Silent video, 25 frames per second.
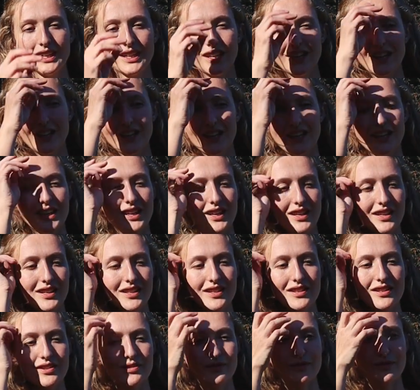It
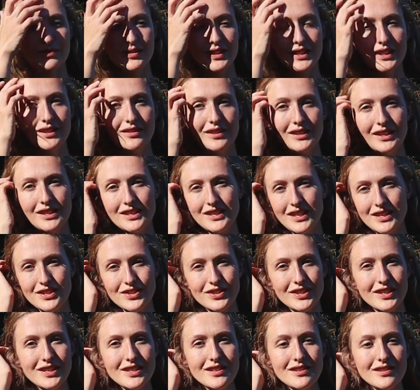is really, really
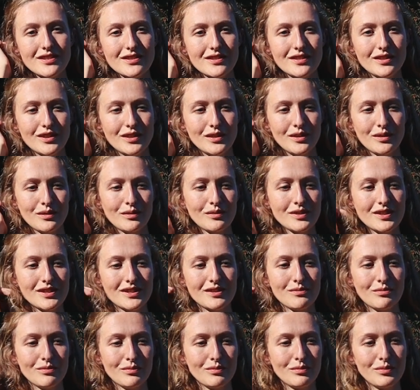dangerous. You
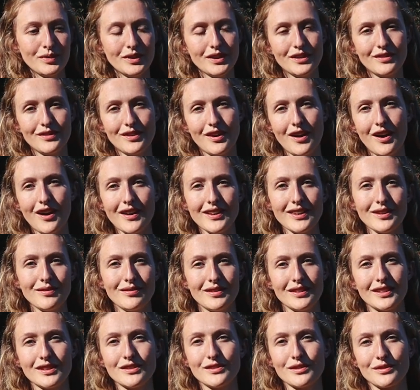would not,
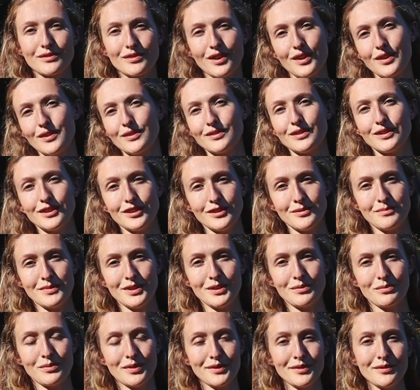even as a grown
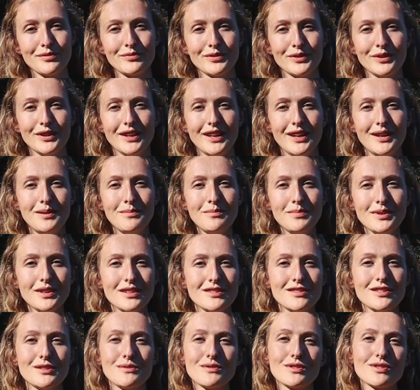human, want to fall in
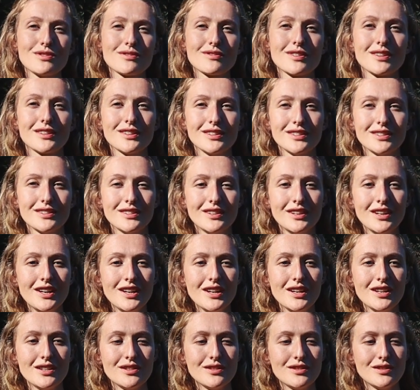because you would struggle
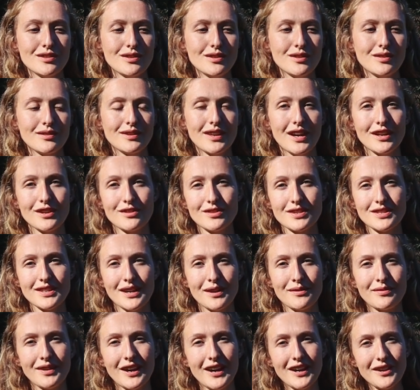to get
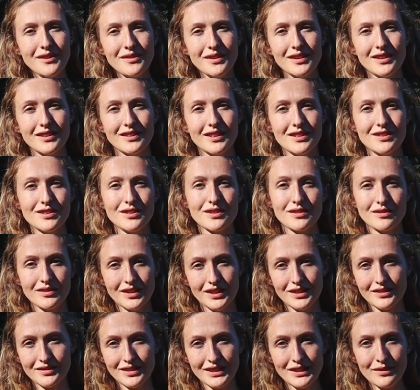yourself out unless you're
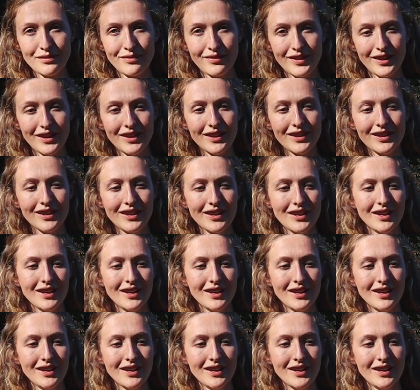really, really fit.